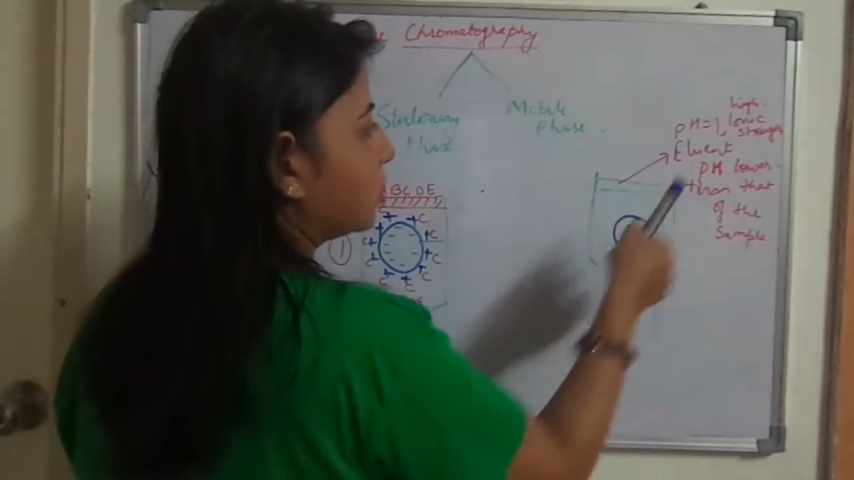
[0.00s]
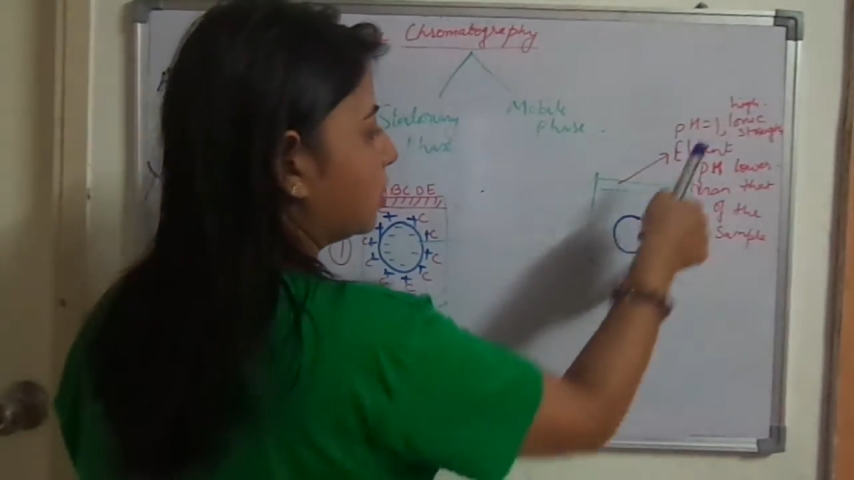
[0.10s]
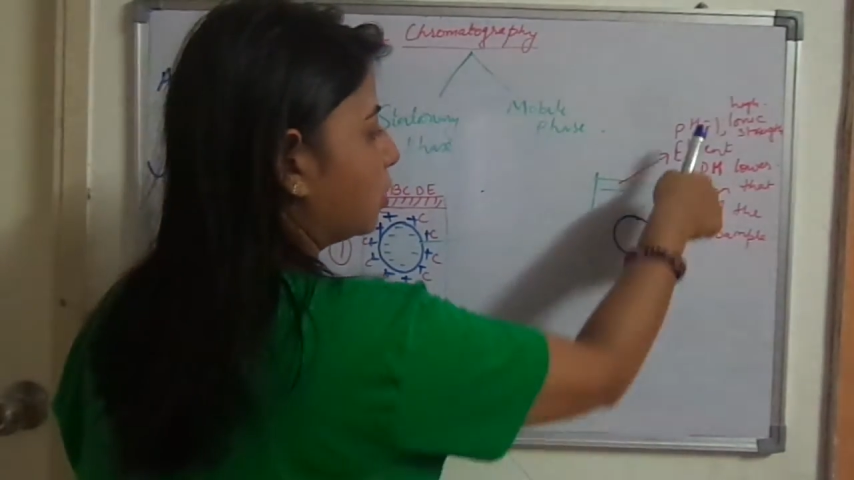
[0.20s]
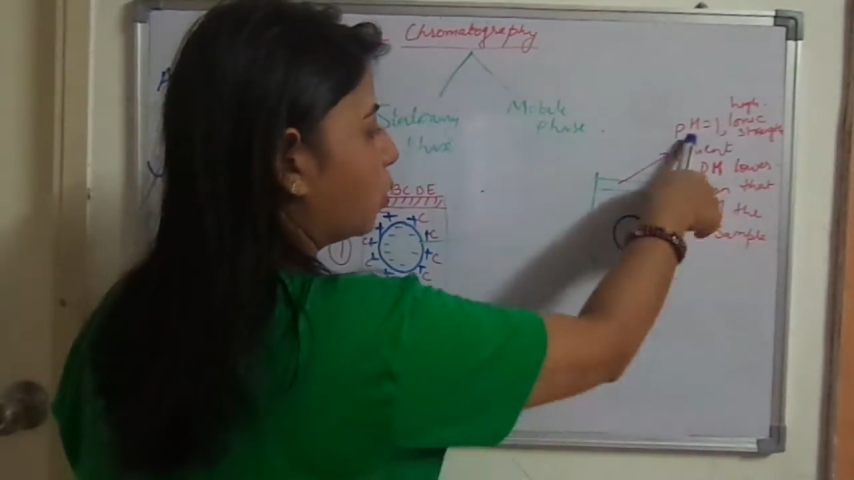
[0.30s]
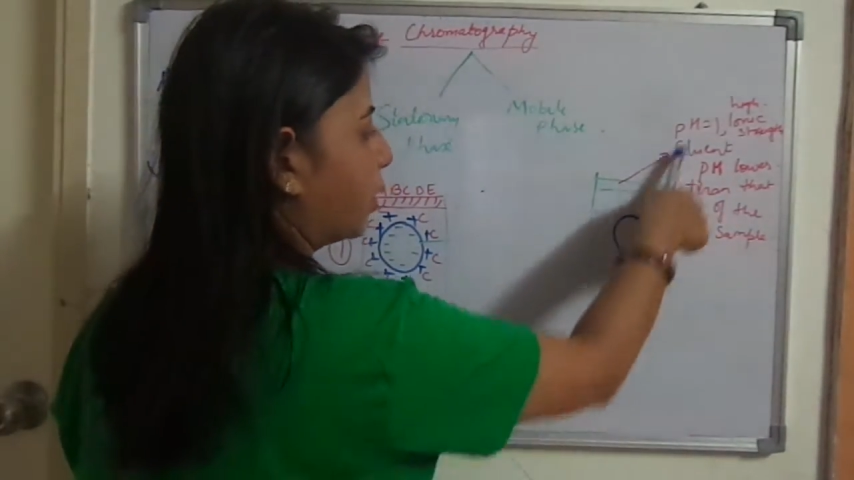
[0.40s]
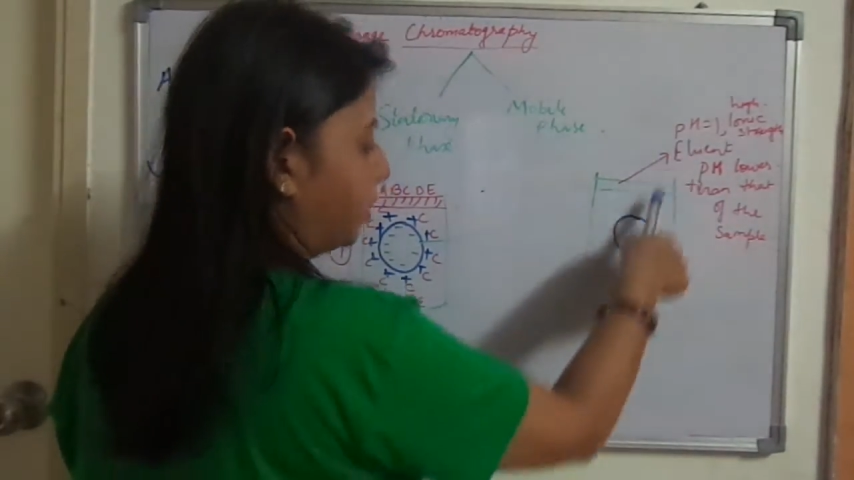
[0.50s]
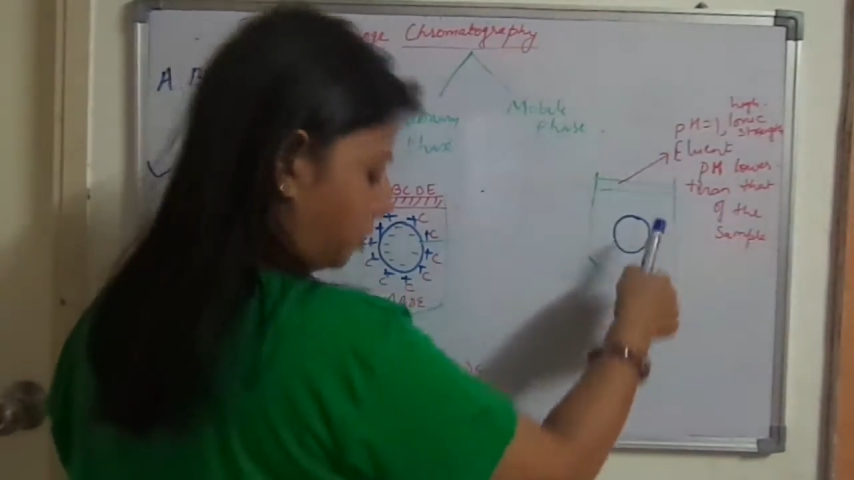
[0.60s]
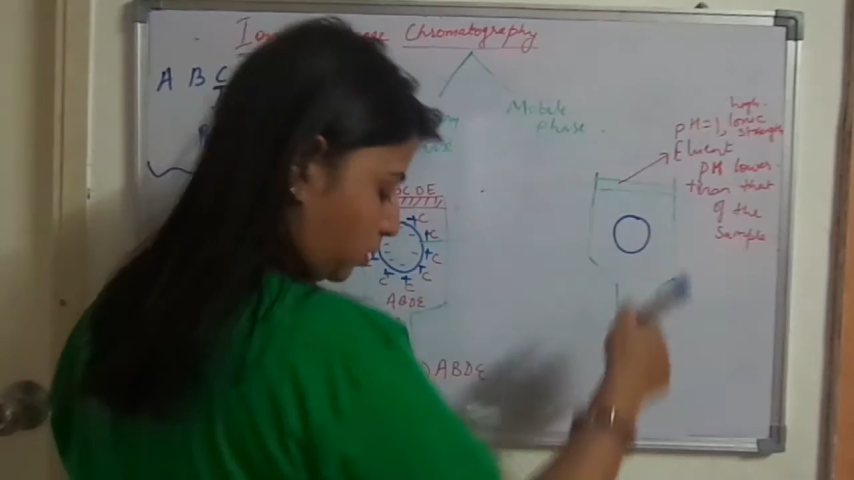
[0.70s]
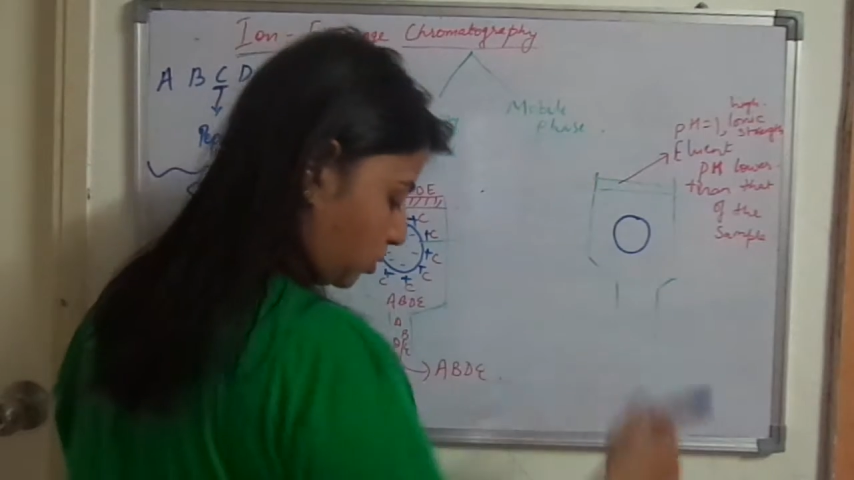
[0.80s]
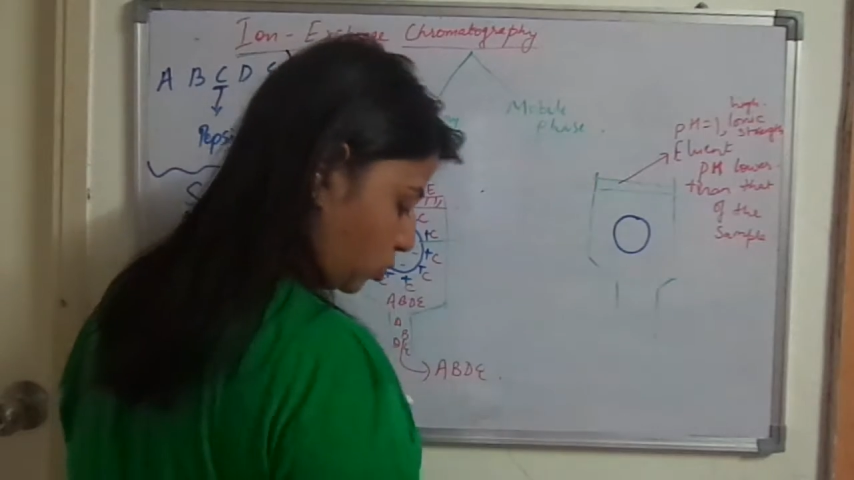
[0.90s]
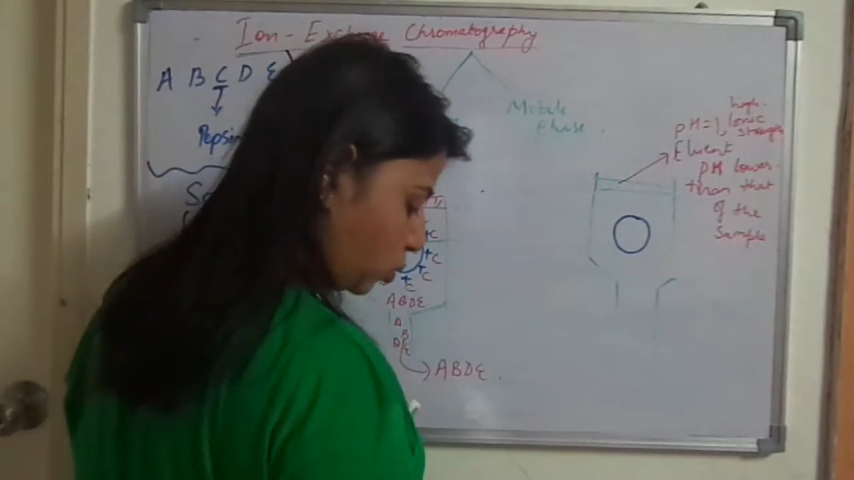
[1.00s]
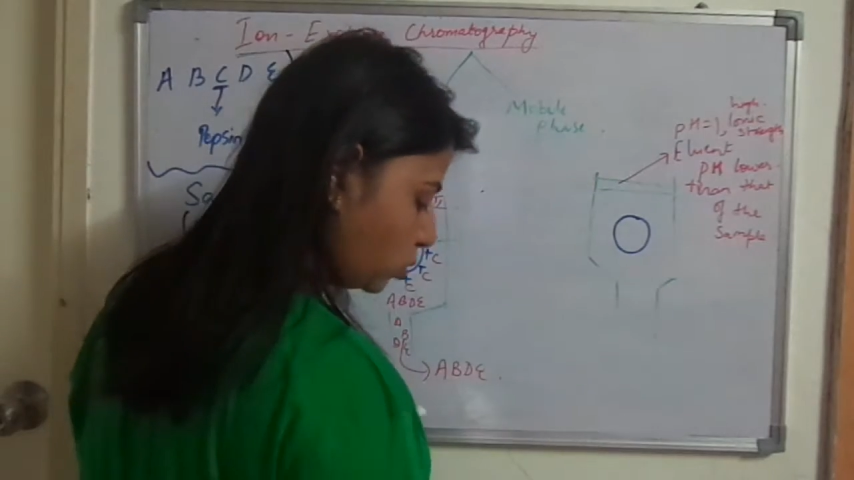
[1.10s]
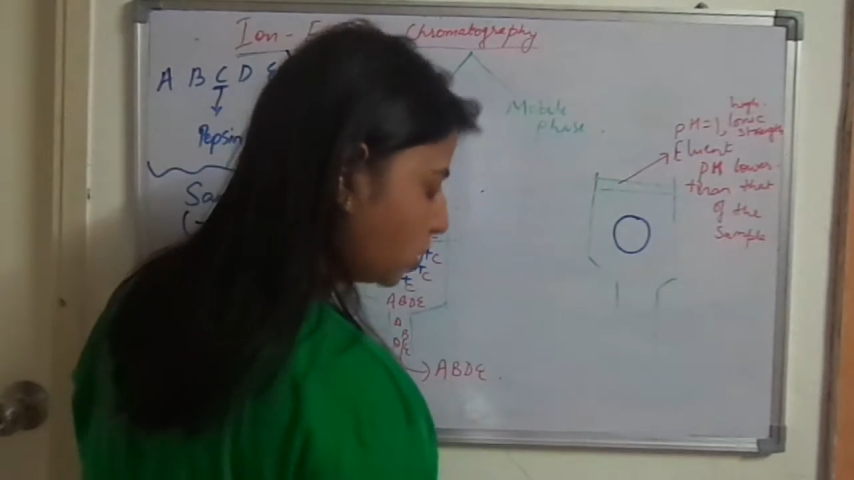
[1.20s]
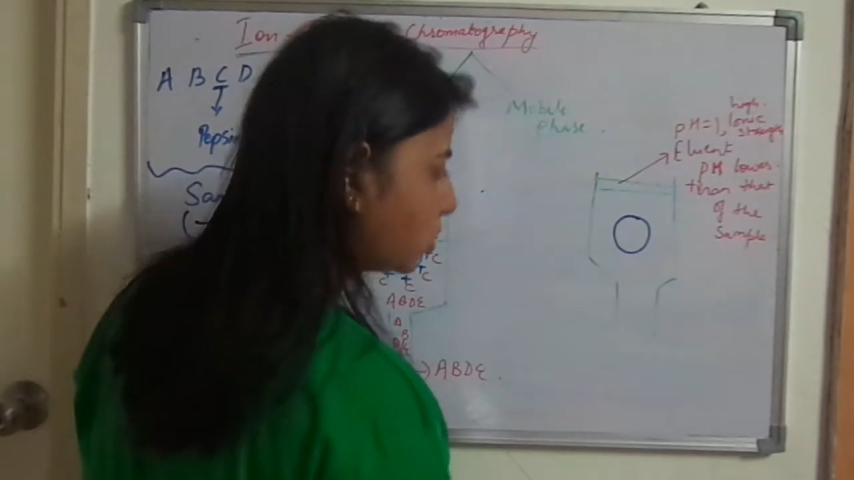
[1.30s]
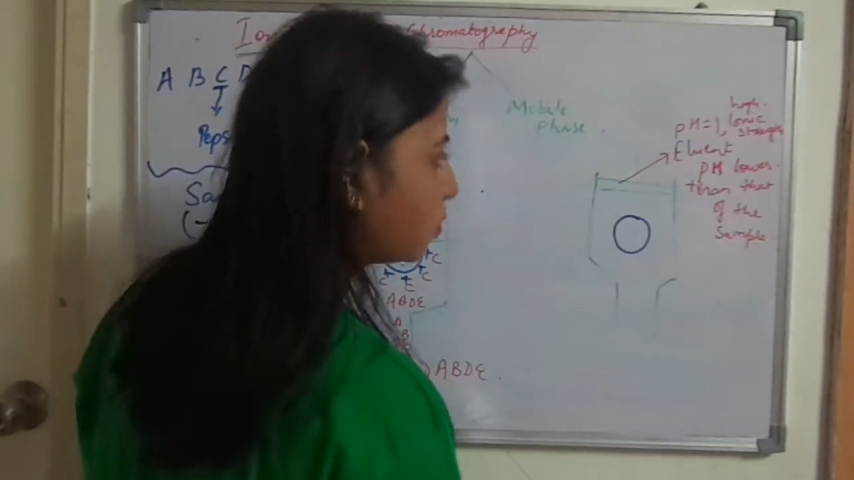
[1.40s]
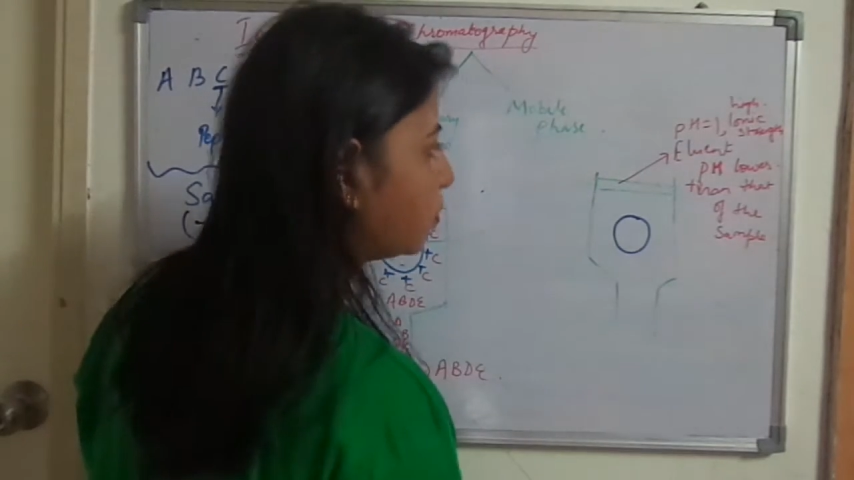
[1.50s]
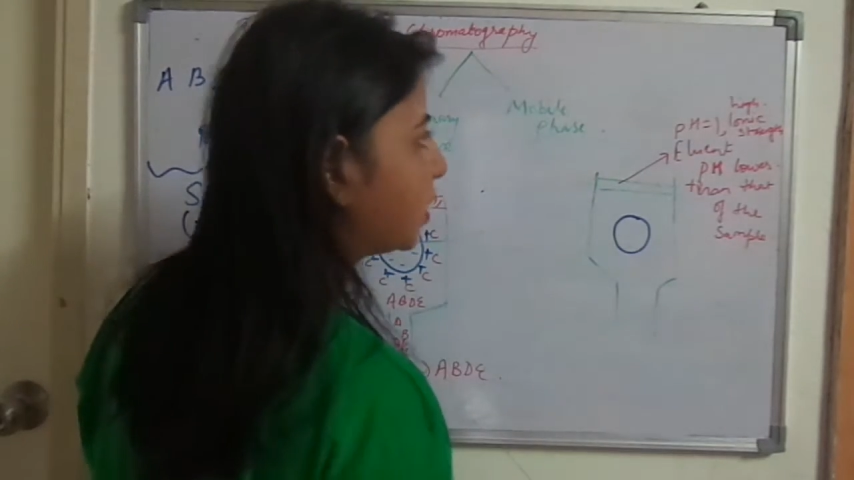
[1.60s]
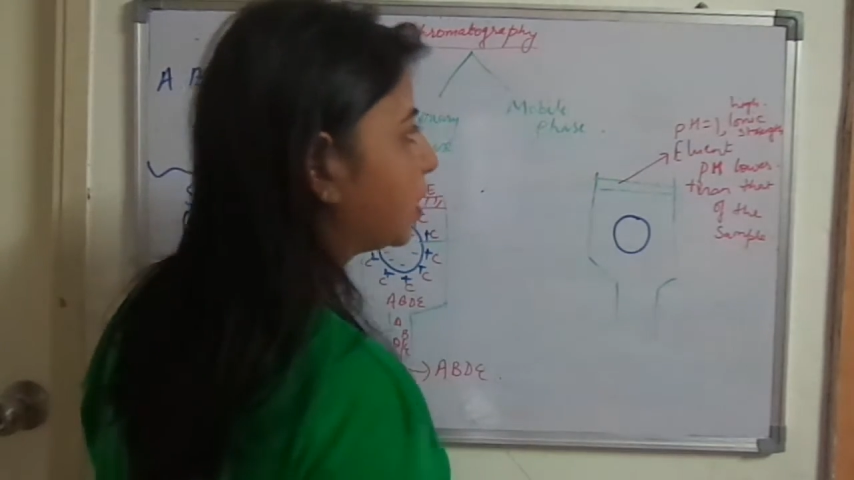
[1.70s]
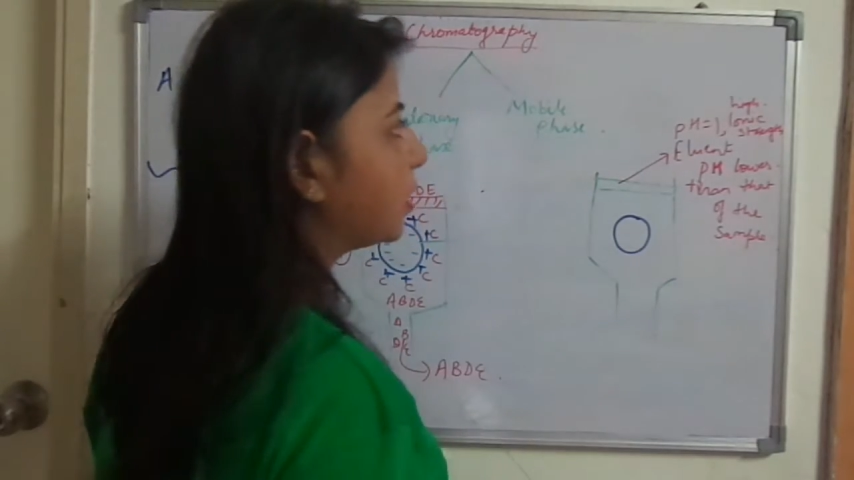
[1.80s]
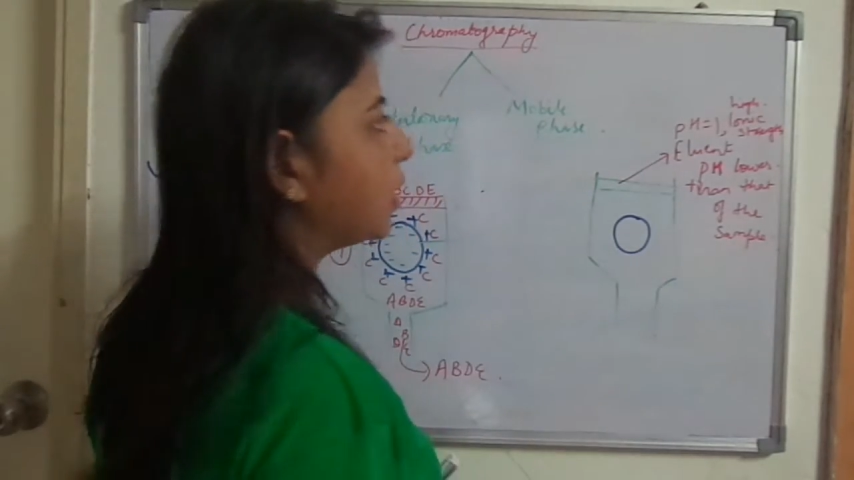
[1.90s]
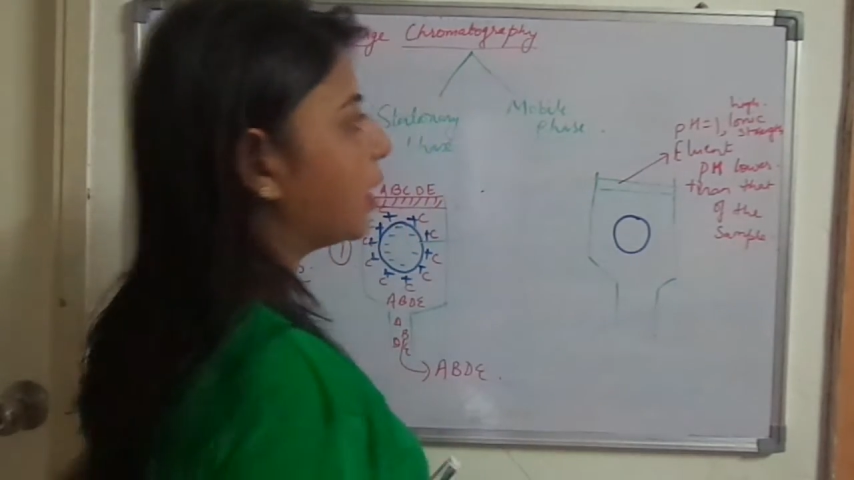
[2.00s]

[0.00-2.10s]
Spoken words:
eluent to this bead